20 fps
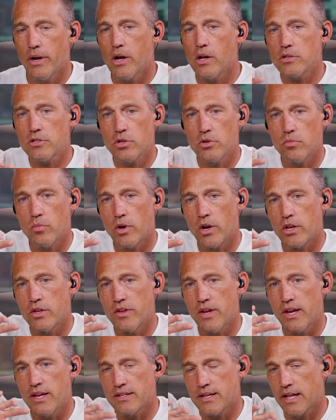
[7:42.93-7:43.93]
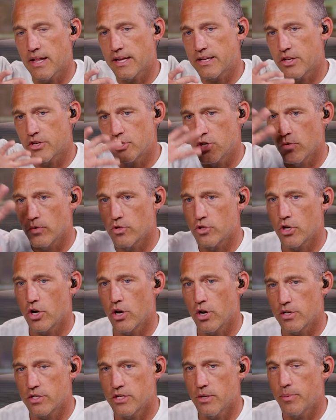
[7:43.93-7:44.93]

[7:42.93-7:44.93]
also want to see is I like to show charts.